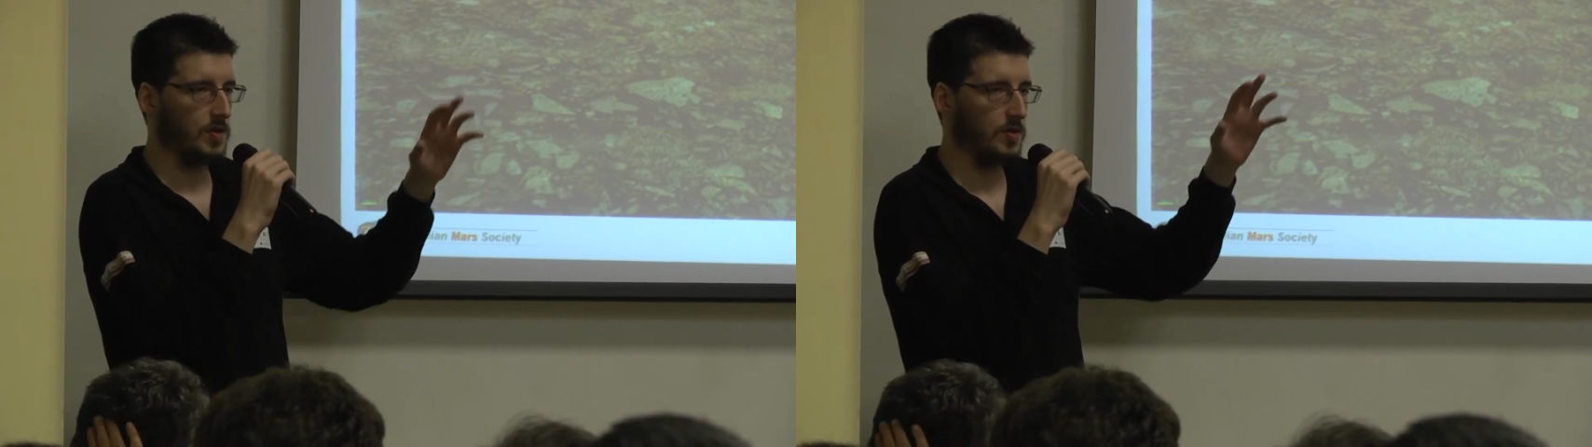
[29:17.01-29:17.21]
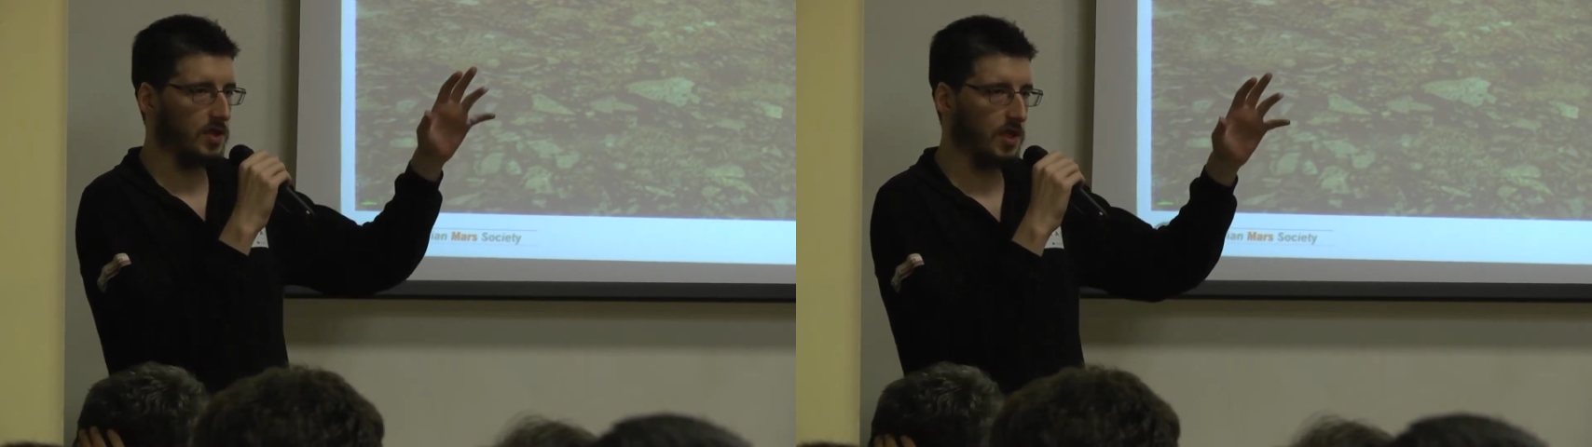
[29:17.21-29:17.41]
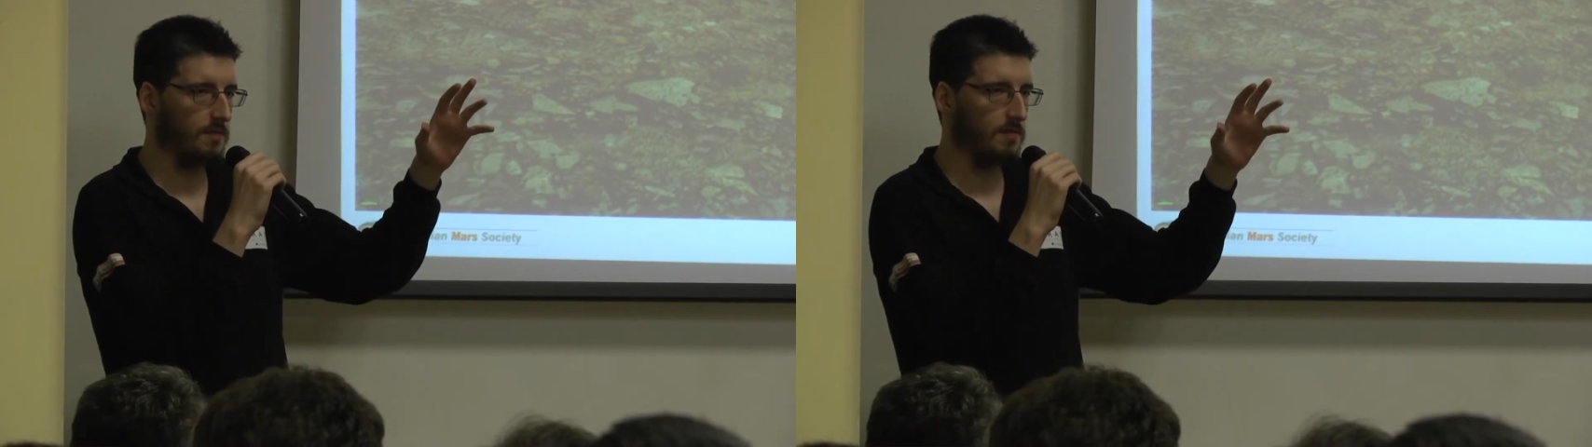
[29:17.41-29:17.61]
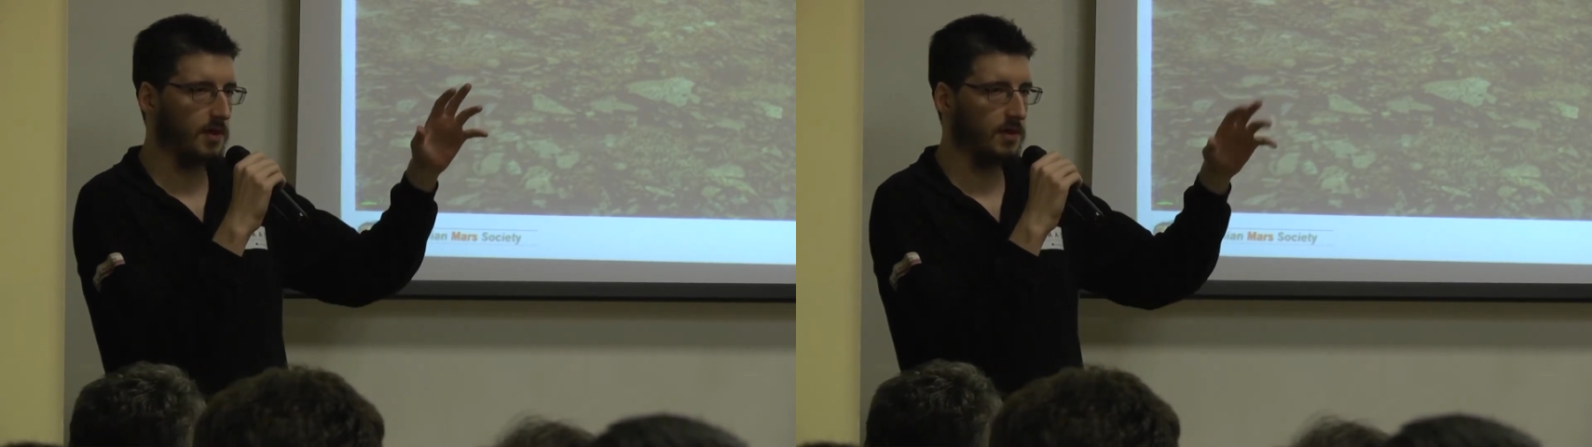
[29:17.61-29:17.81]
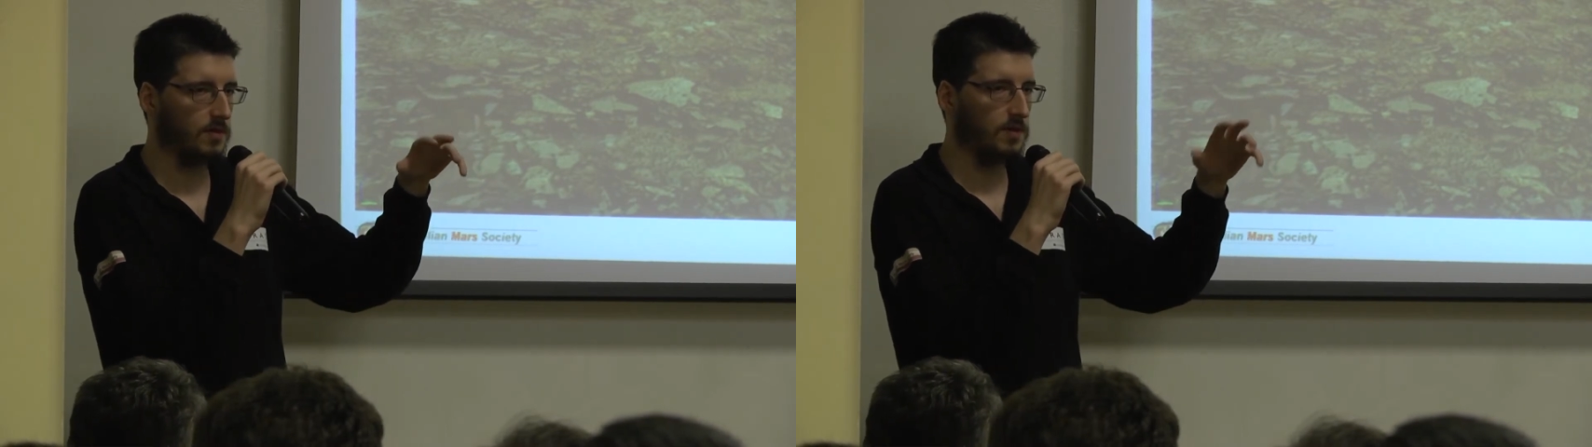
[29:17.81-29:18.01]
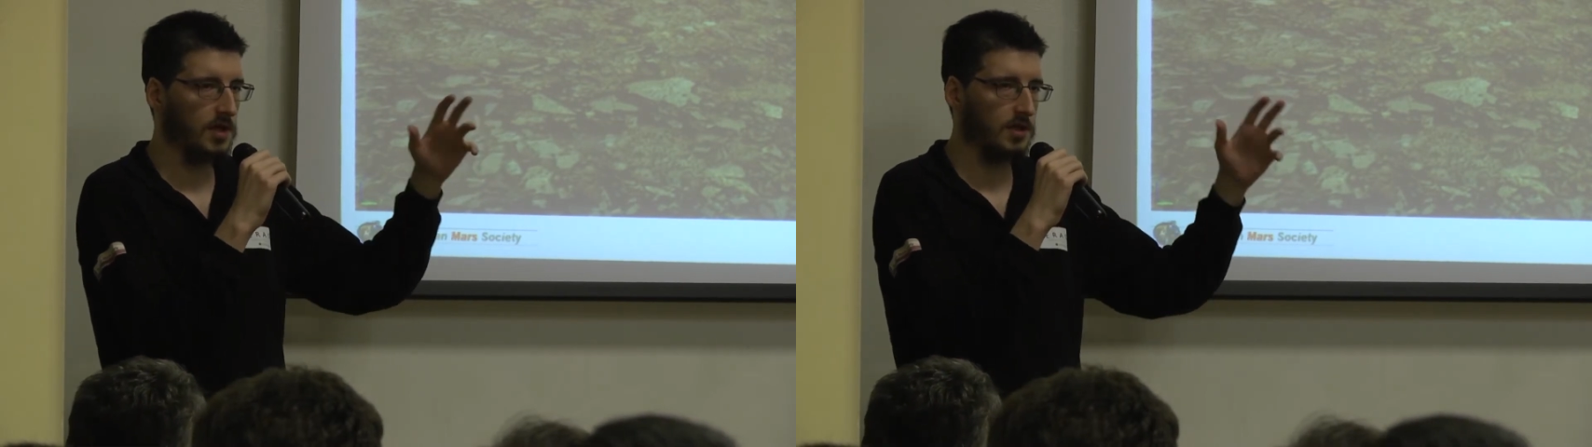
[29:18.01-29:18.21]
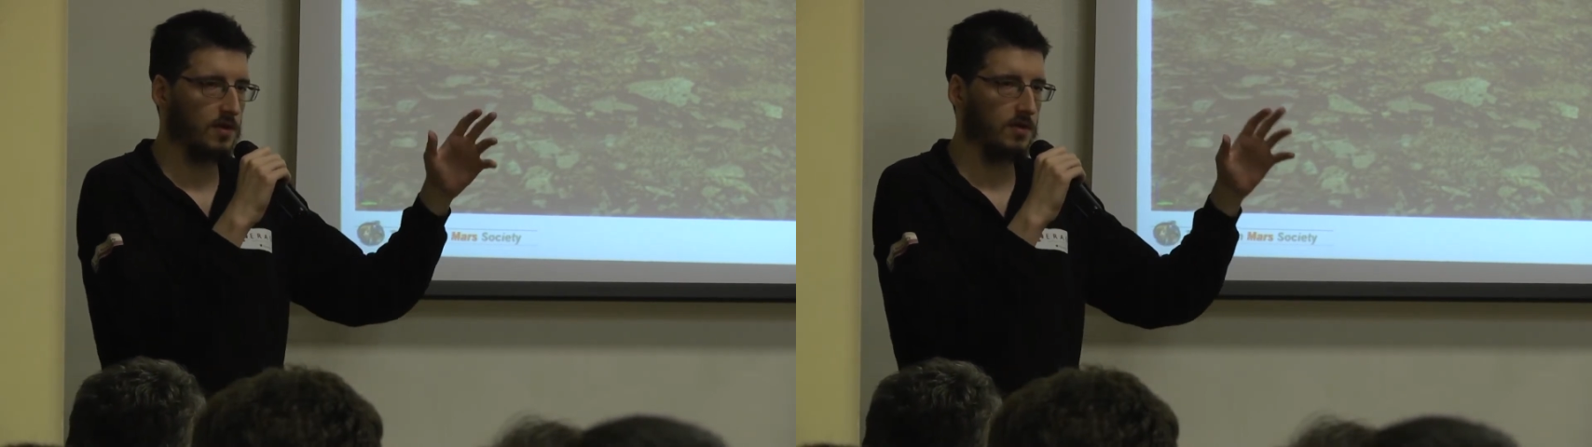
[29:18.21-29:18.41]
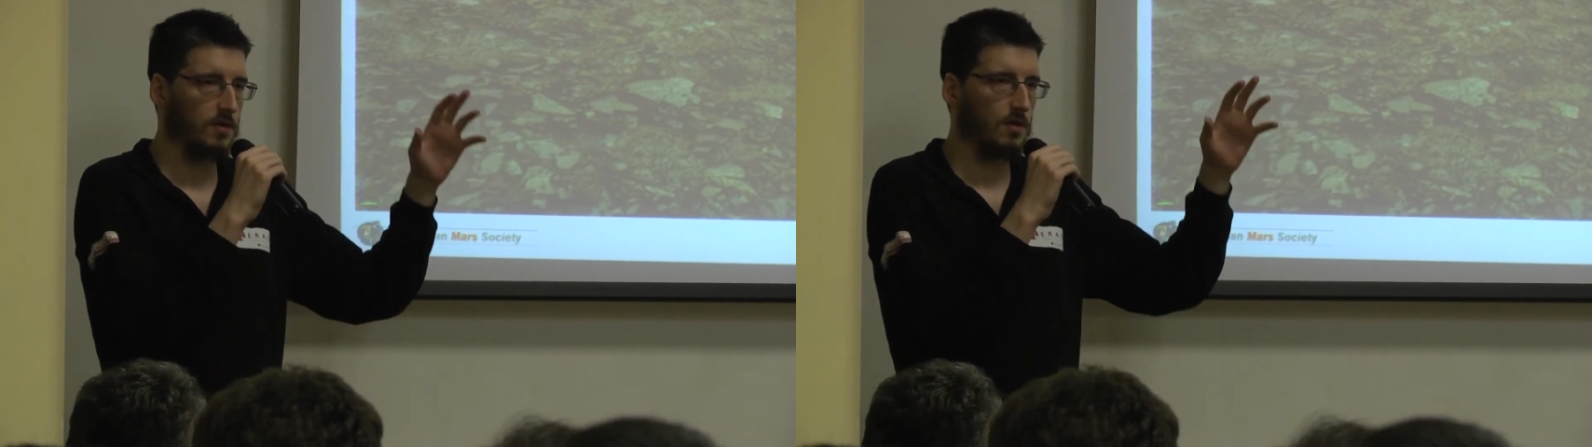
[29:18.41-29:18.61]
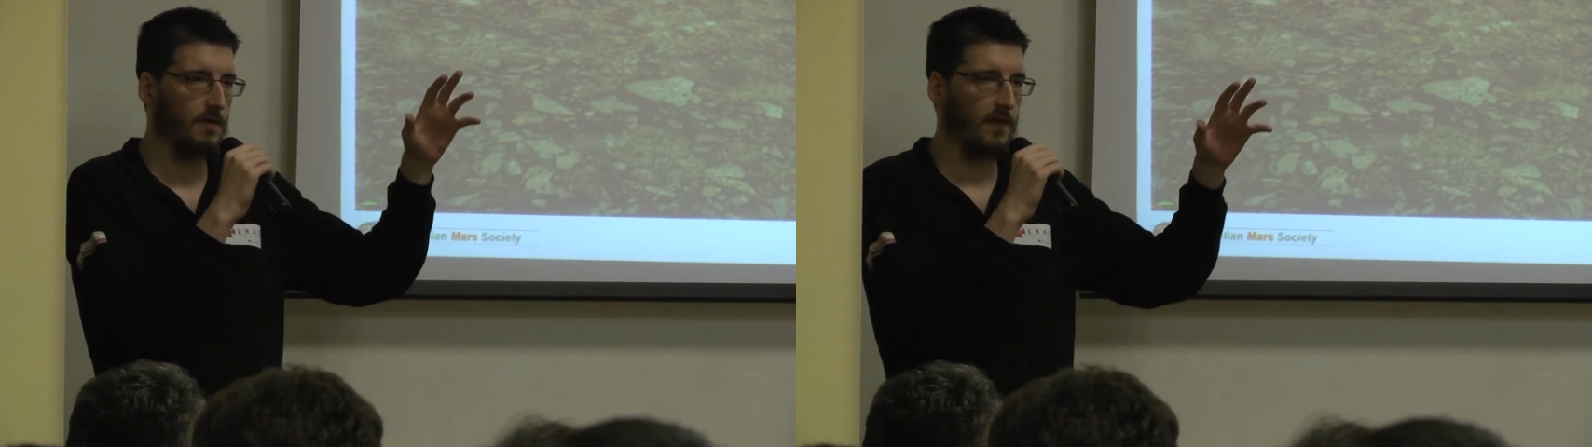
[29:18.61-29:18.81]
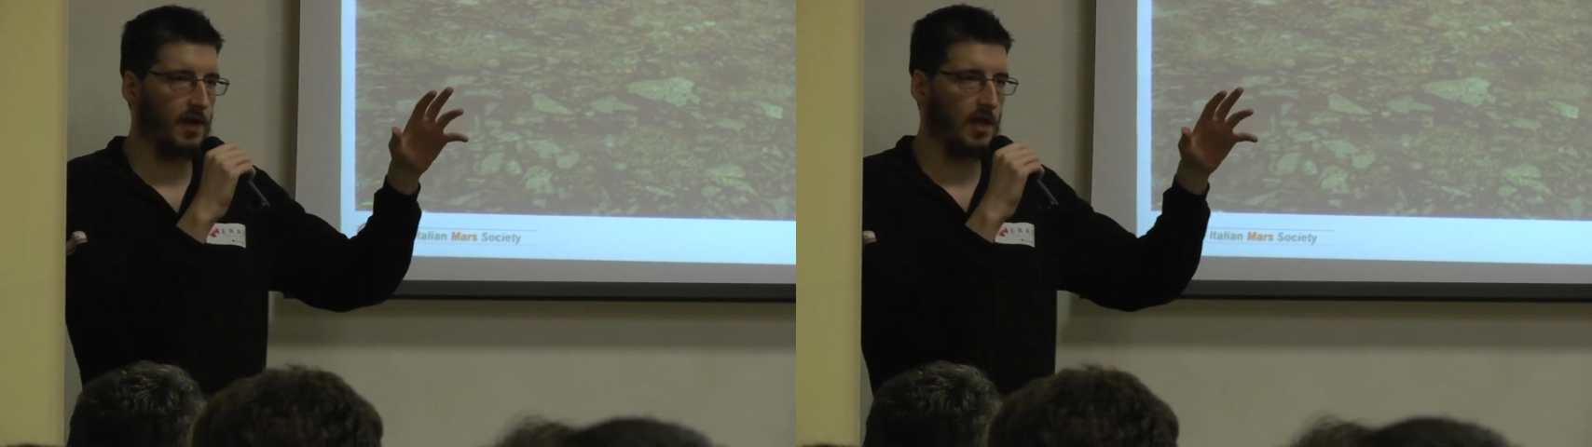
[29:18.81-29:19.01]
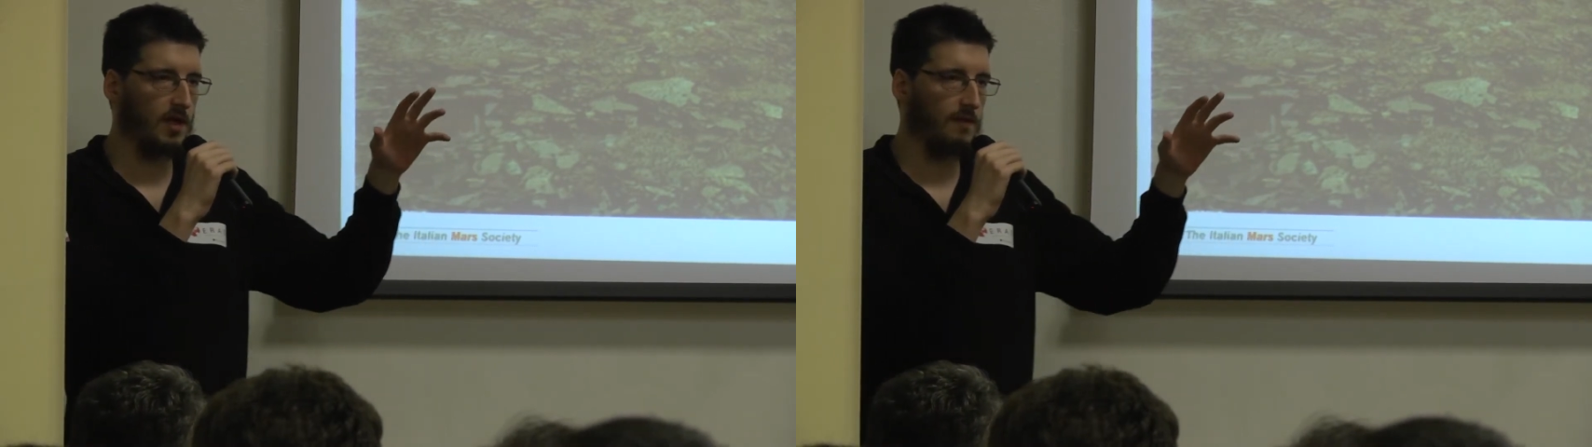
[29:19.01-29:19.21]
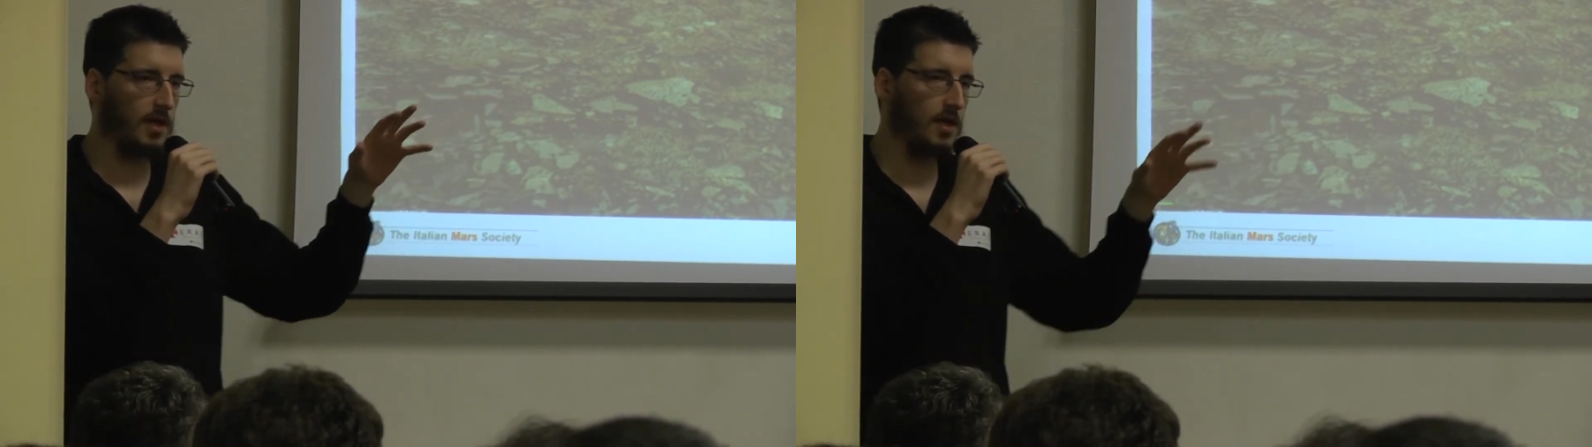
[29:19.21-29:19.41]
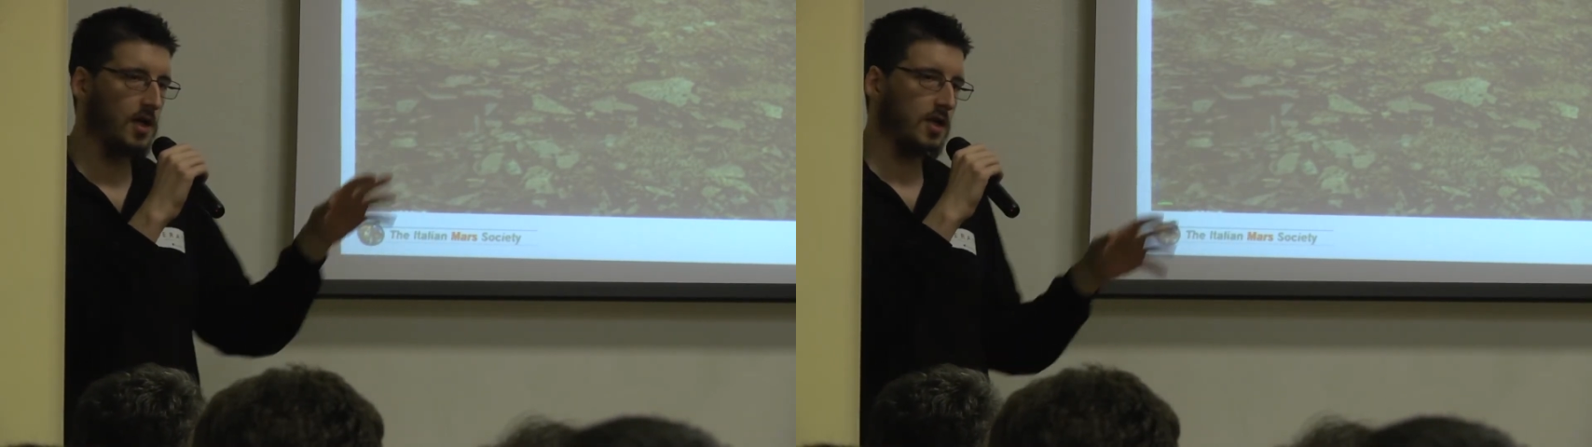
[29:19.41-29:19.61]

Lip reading: too steep and too dangerous to go with the ATV,